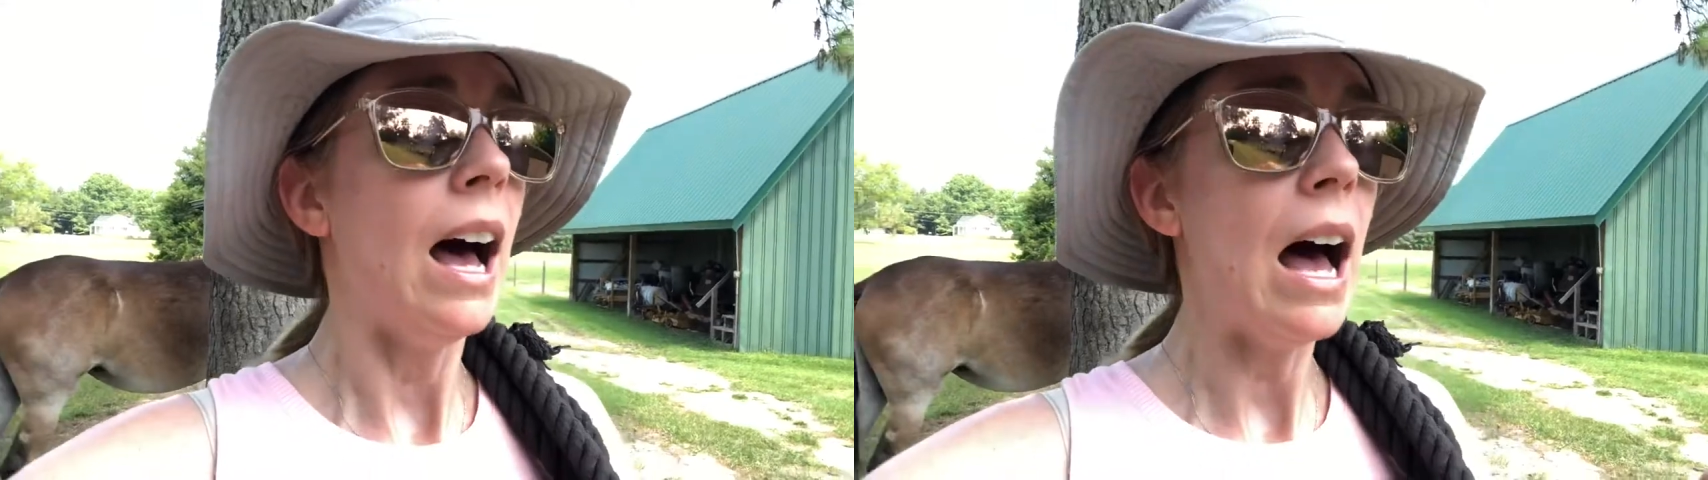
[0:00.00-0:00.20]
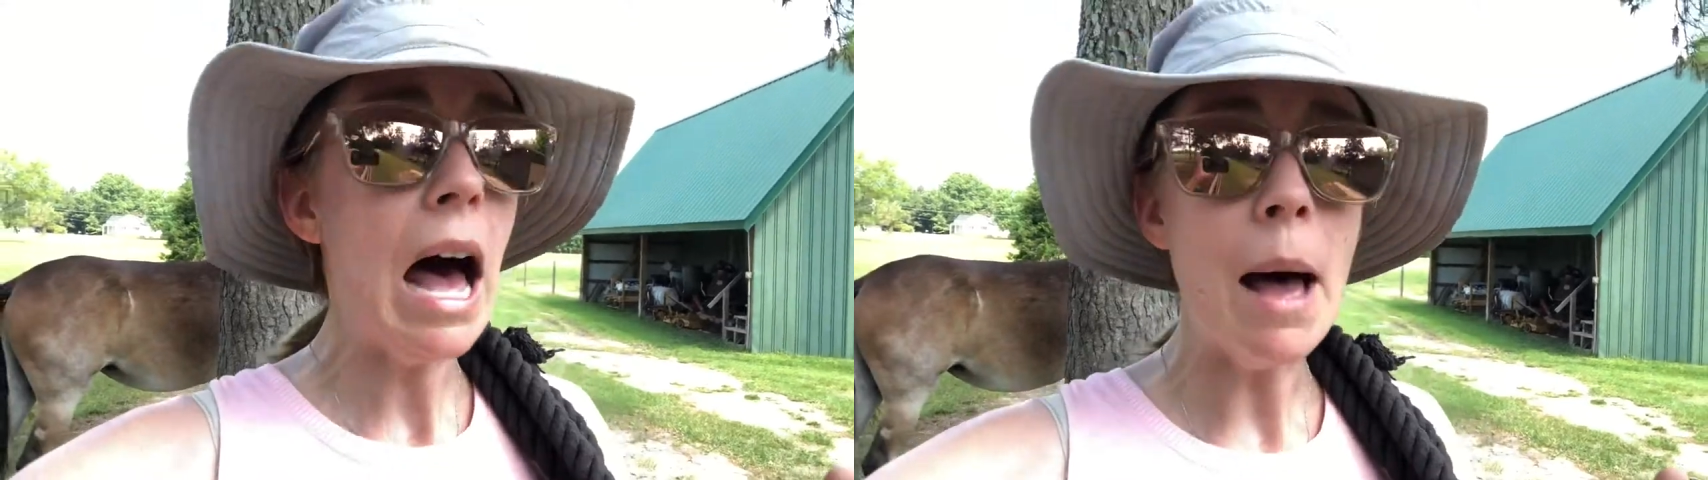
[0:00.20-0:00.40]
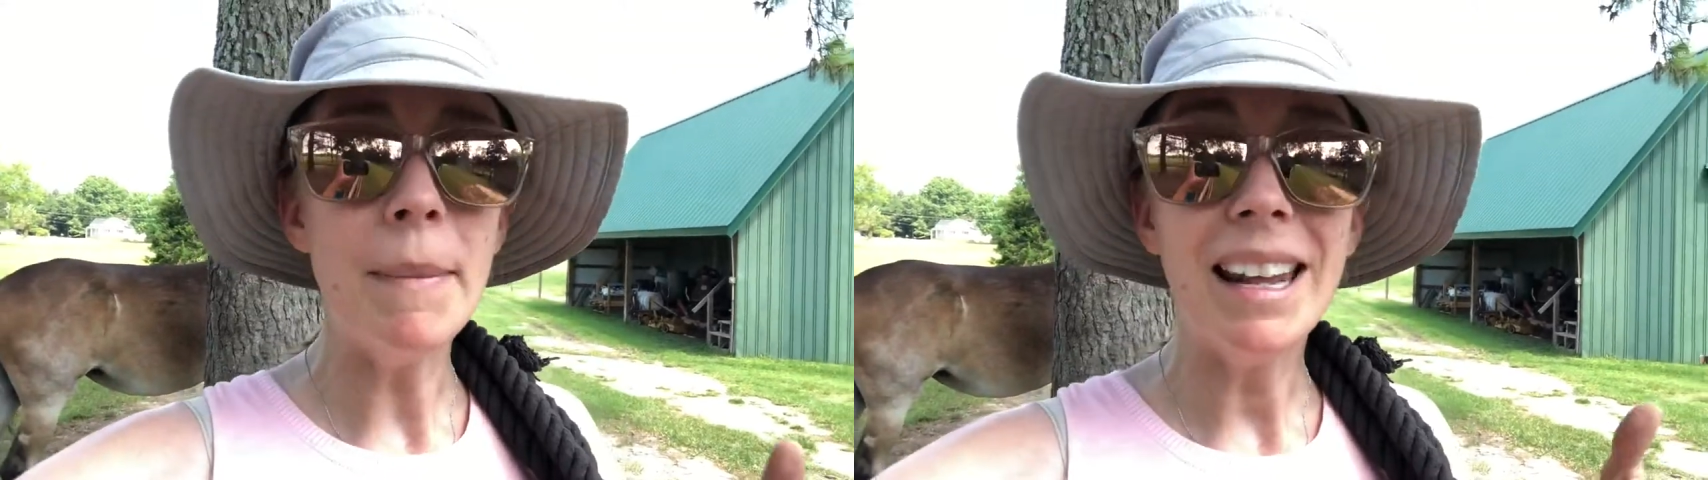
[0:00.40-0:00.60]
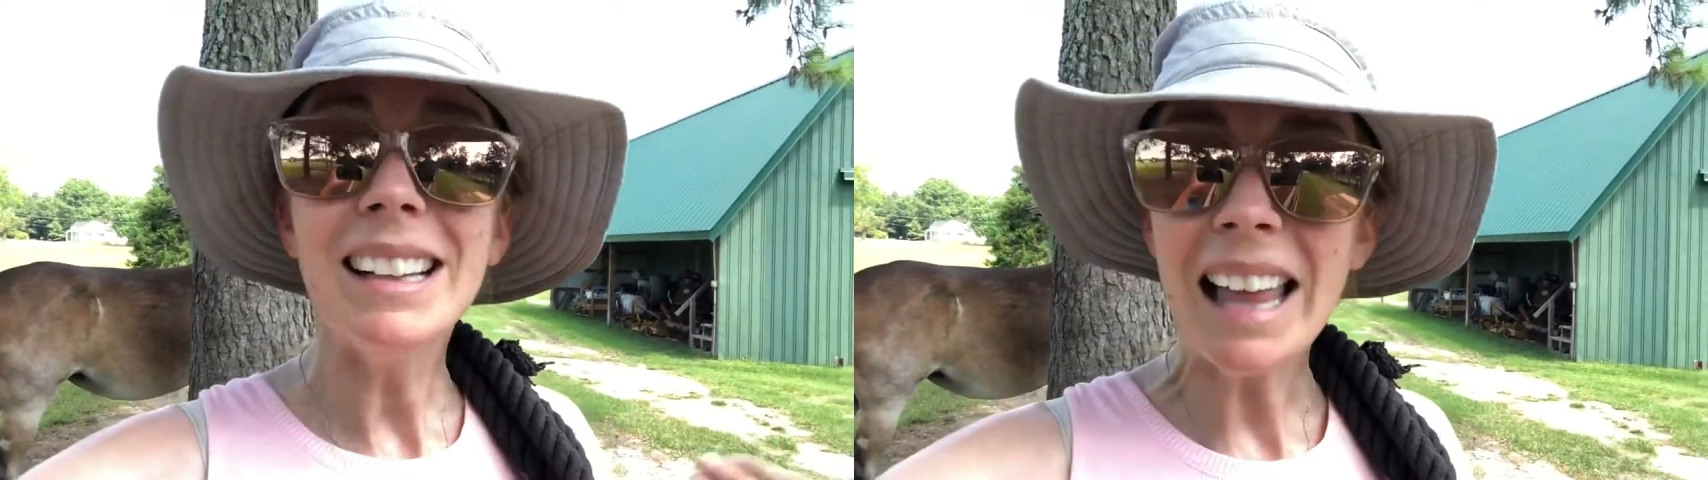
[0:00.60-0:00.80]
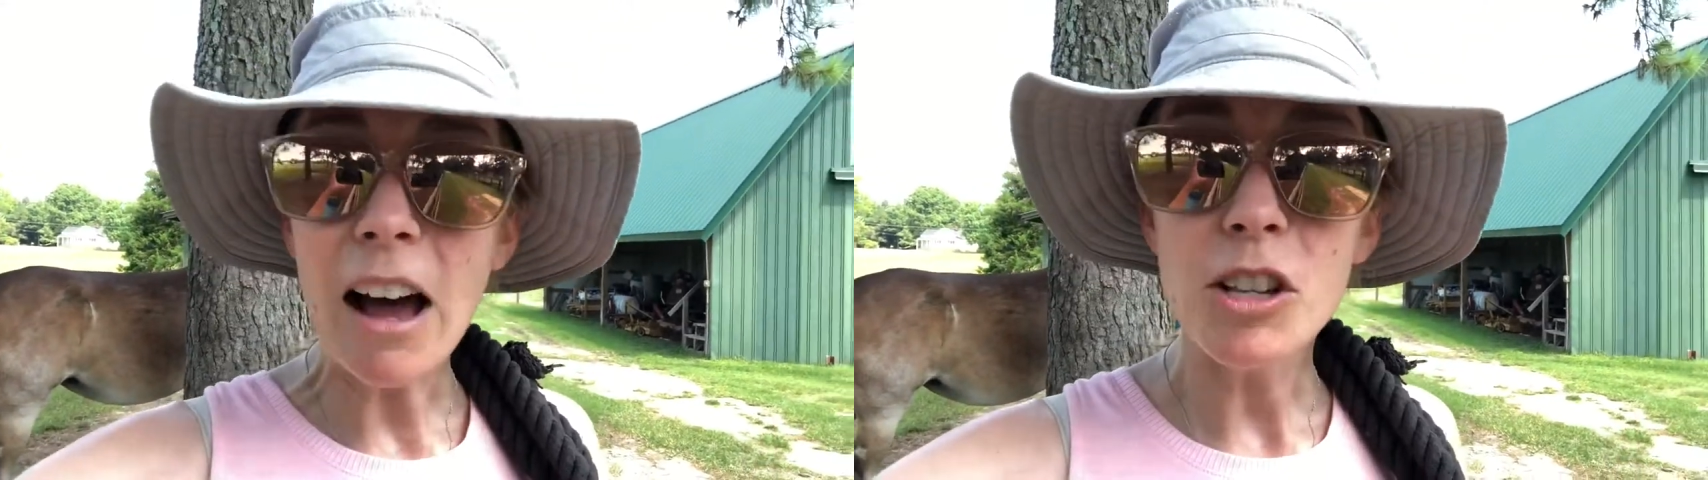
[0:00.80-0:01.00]
um, it
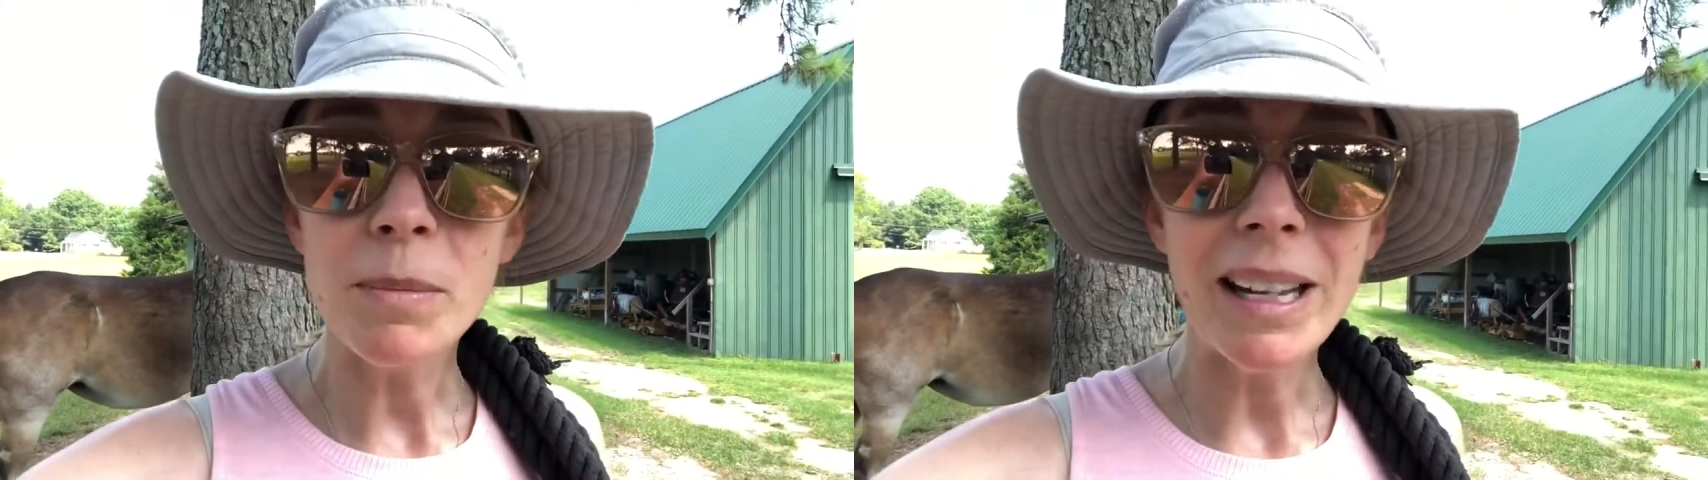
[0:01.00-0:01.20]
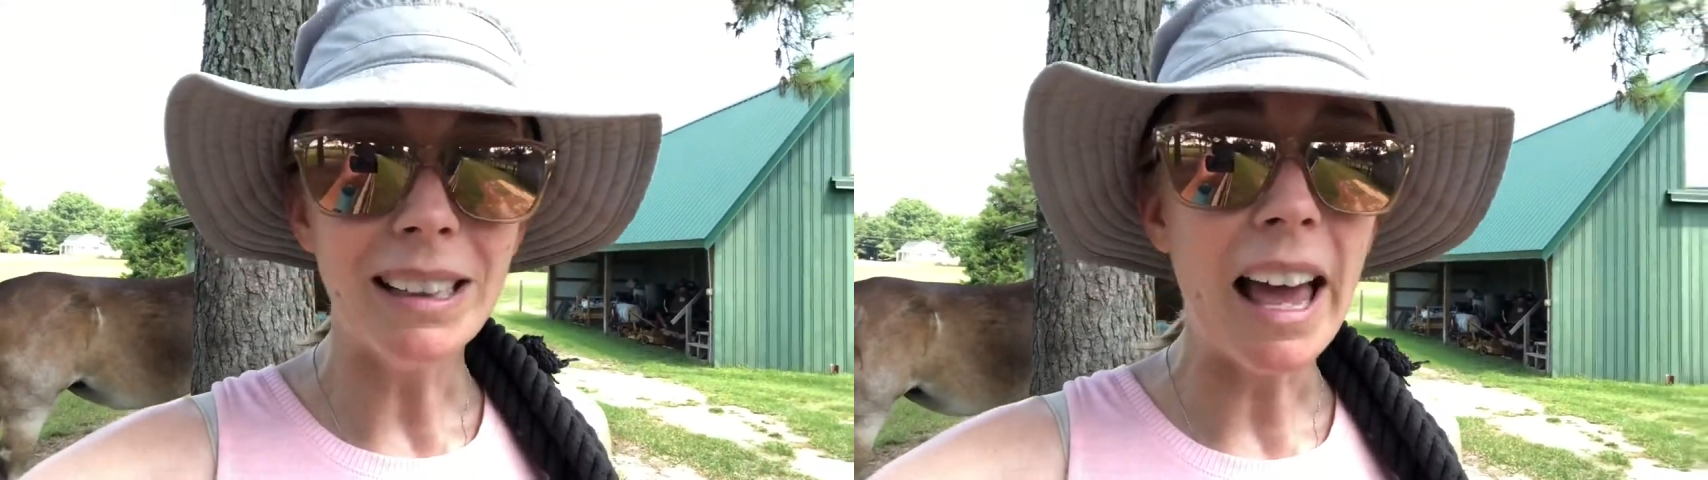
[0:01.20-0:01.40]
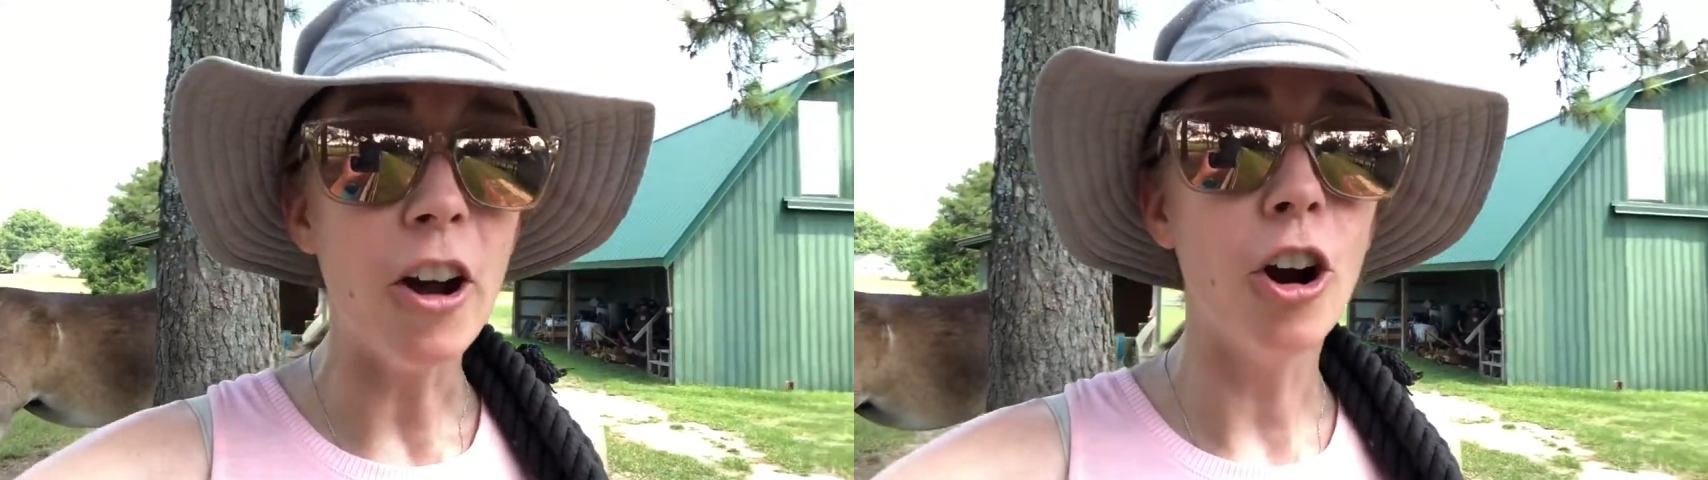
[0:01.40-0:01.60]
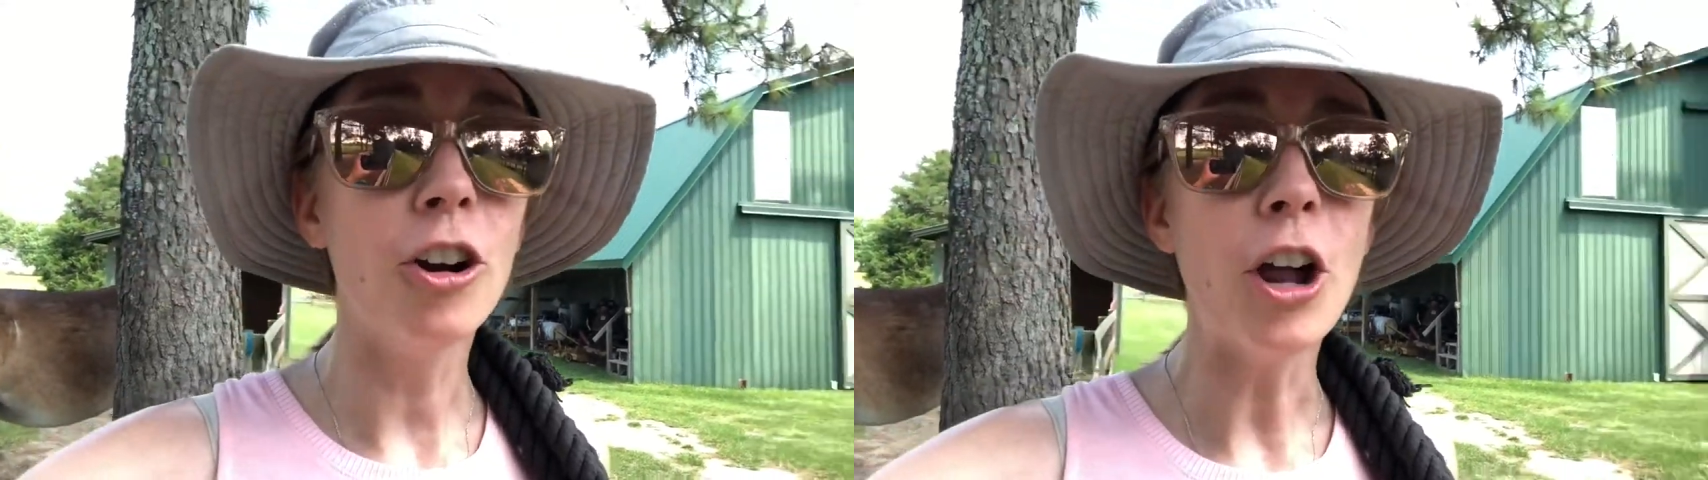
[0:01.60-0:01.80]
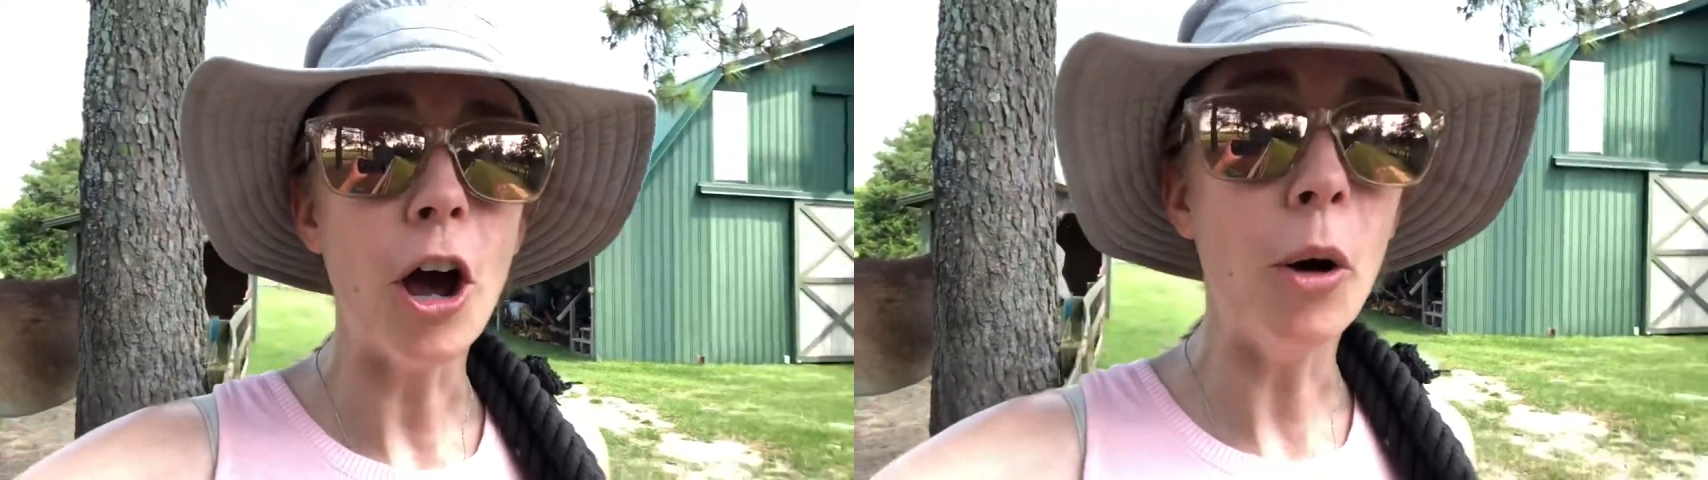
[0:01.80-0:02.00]
allows me to let
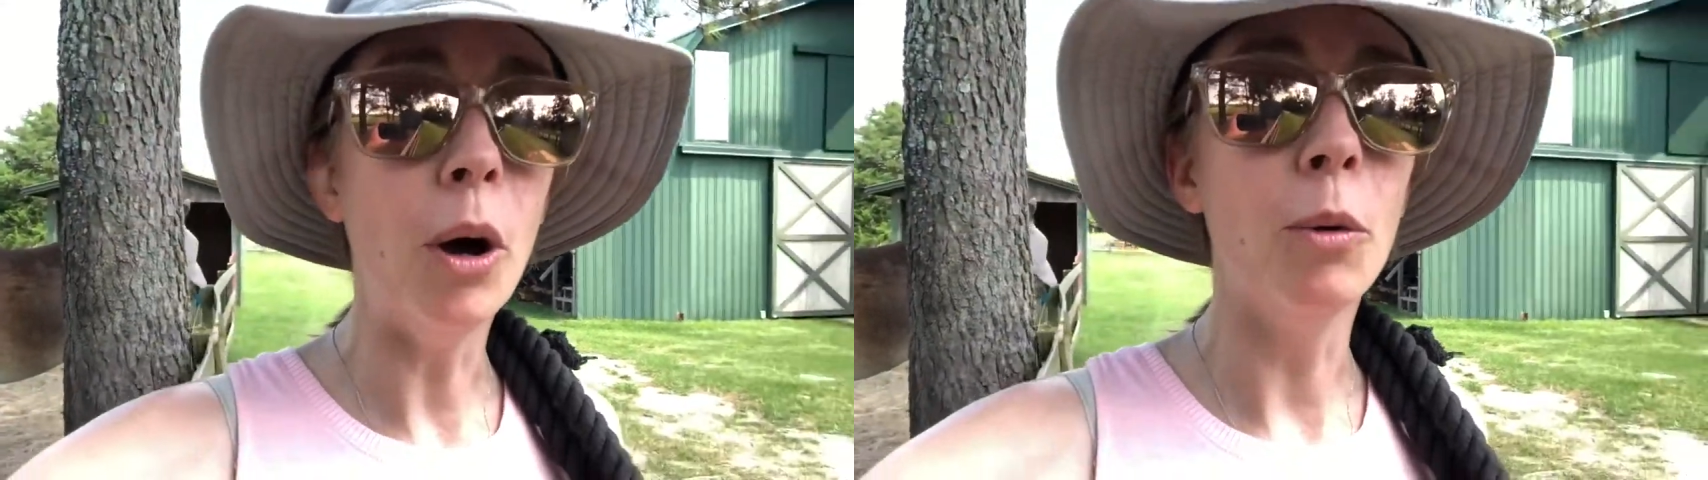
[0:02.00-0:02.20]
her know